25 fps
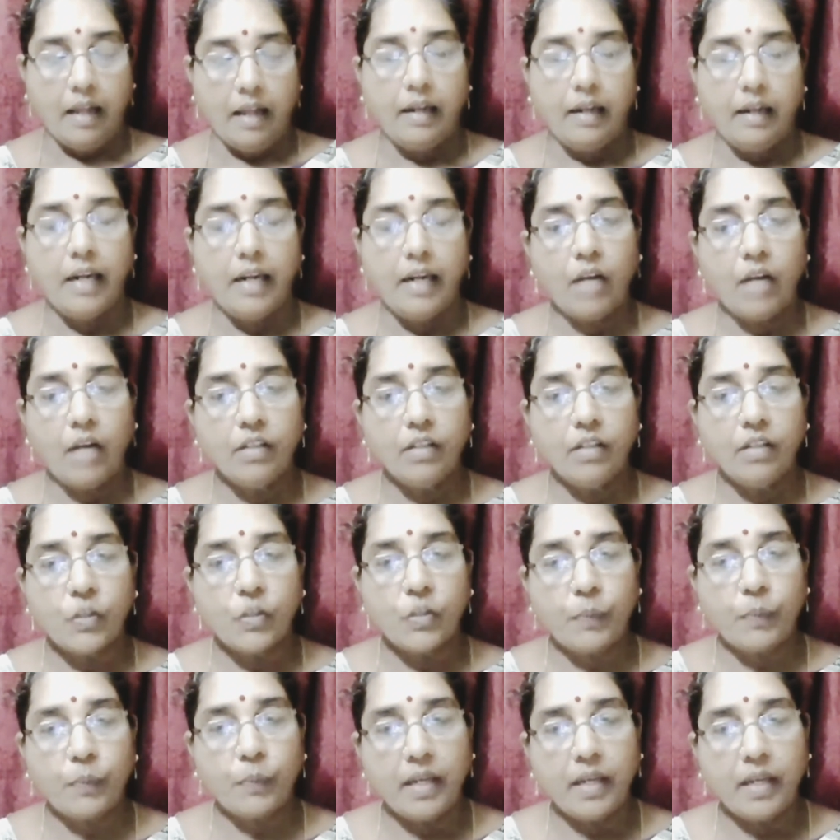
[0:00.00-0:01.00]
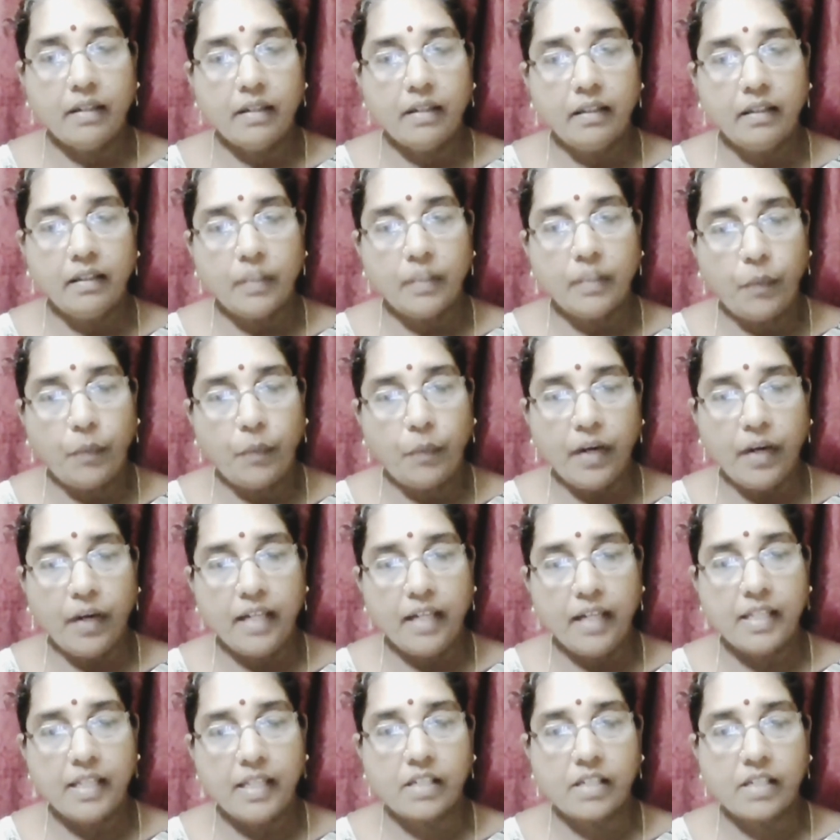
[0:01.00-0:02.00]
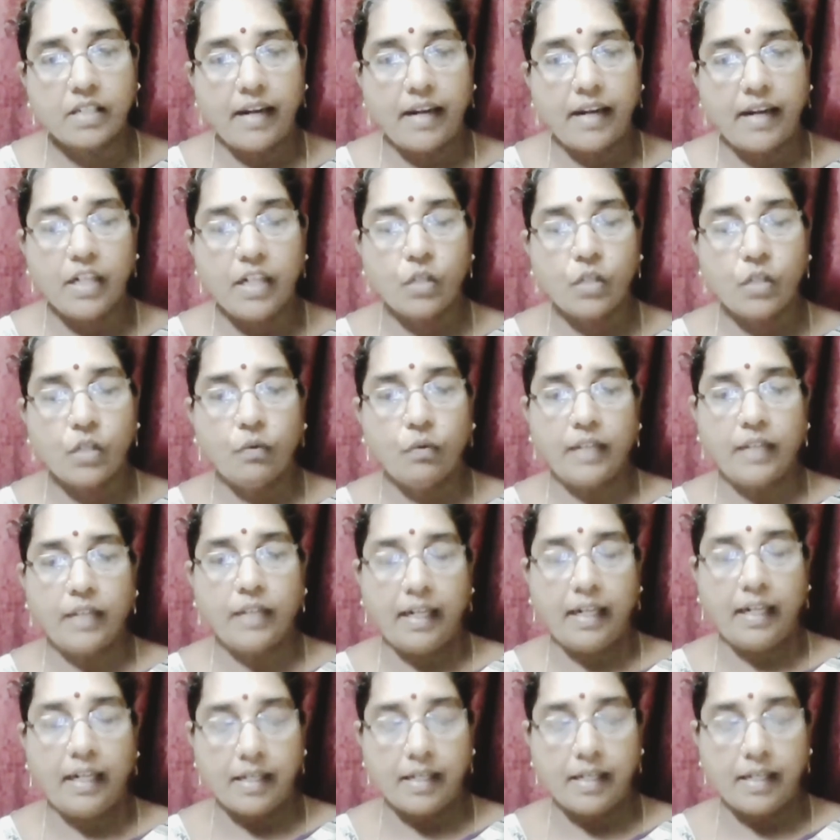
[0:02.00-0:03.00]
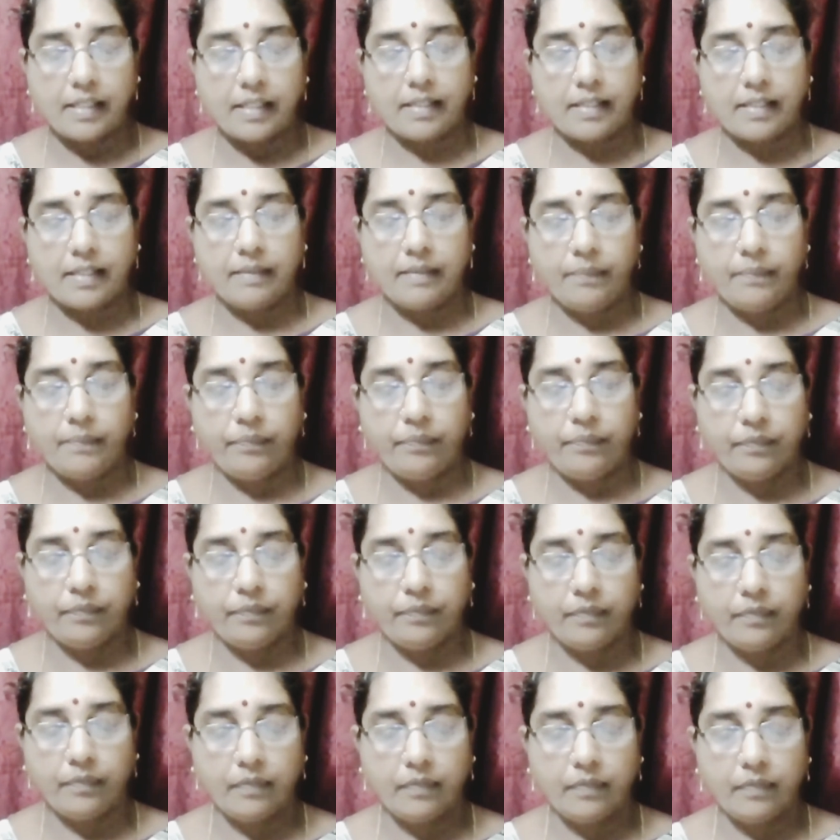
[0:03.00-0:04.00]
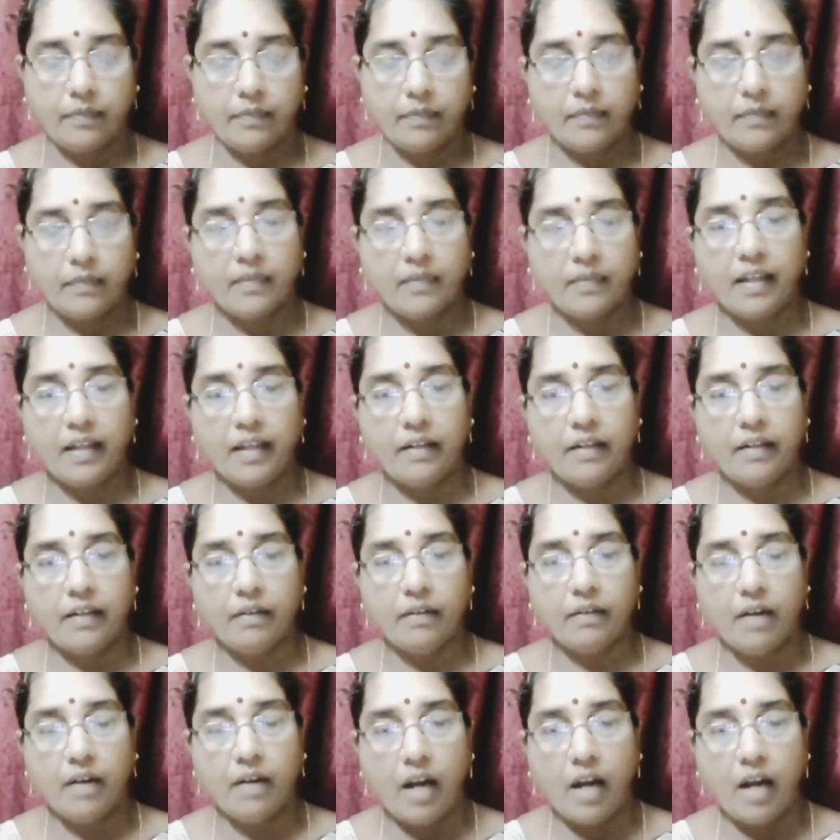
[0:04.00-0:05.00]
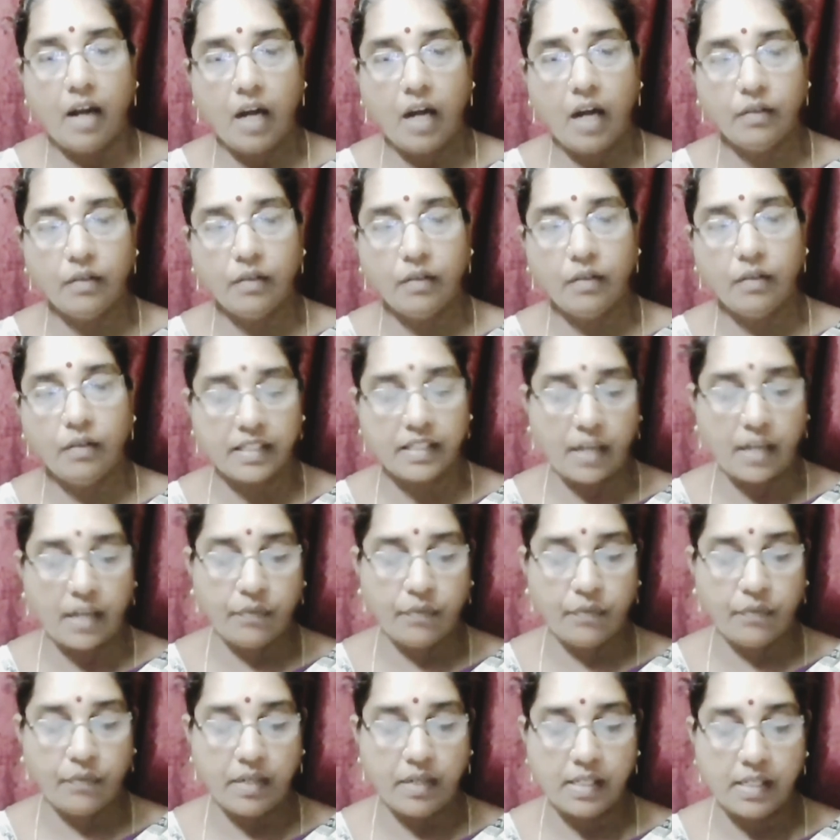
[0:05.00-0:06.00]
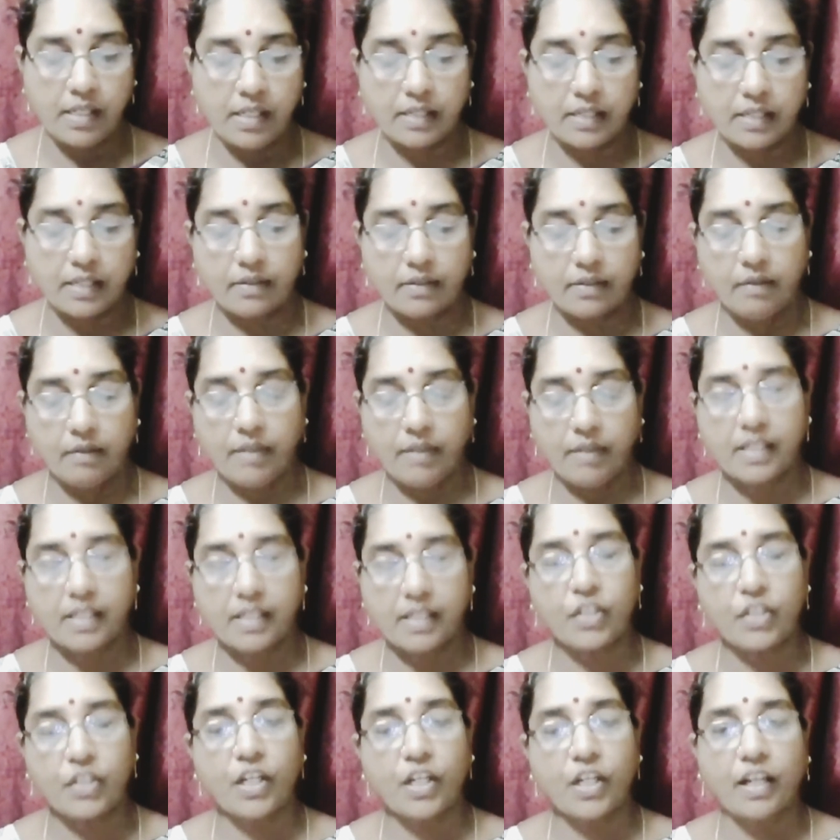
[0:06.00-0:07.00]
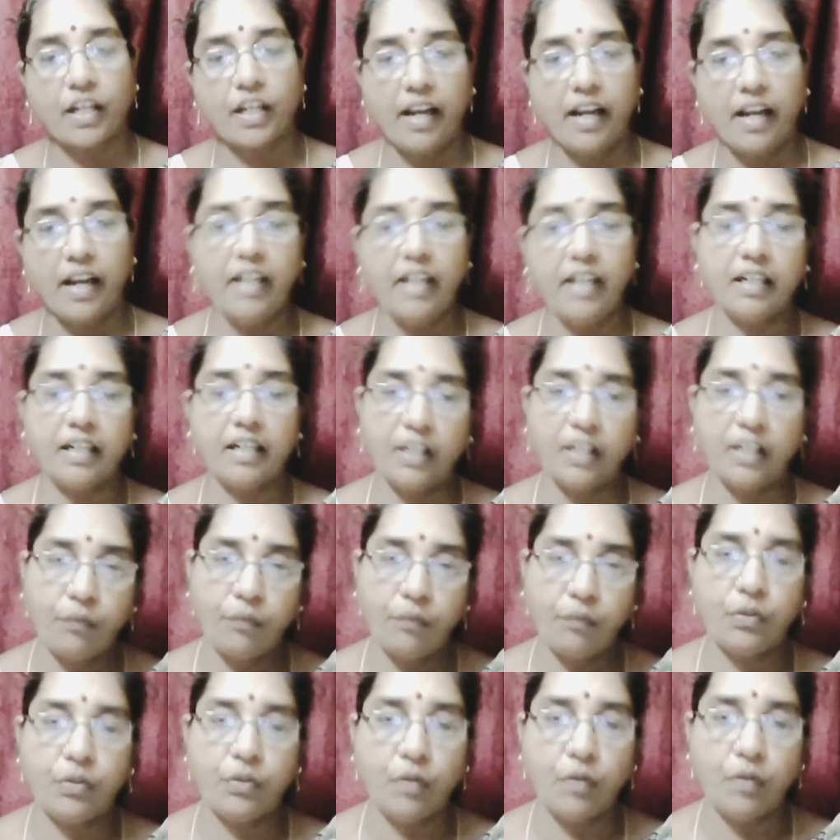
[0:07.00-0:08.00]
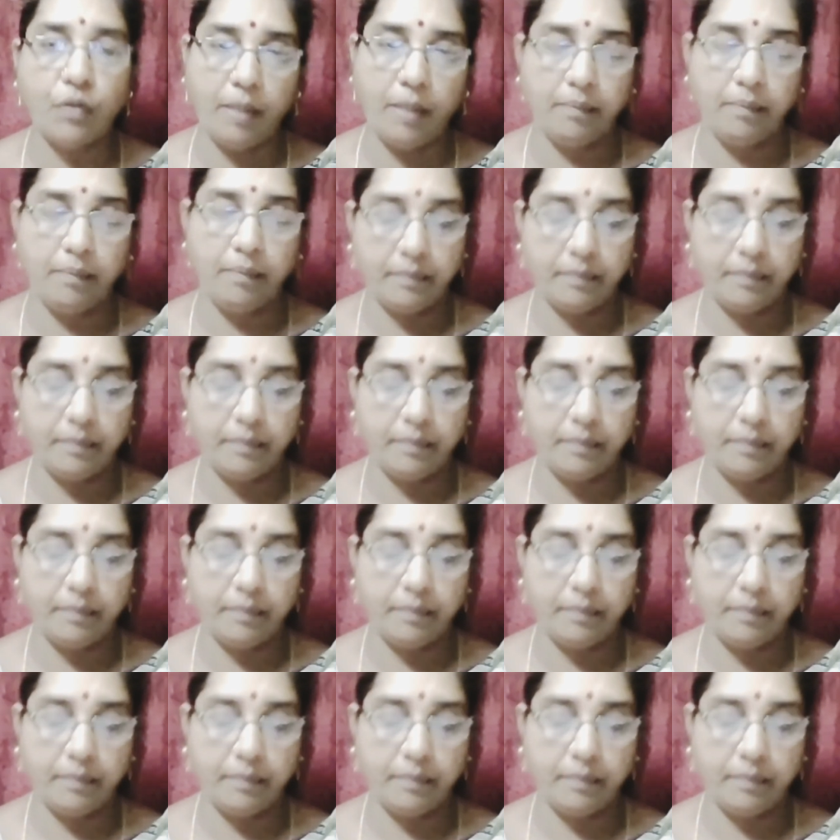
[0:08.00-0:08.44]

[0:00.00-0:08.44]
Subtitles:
Now, the poet is trying to tell us that how these daffodils were such a great gift to him.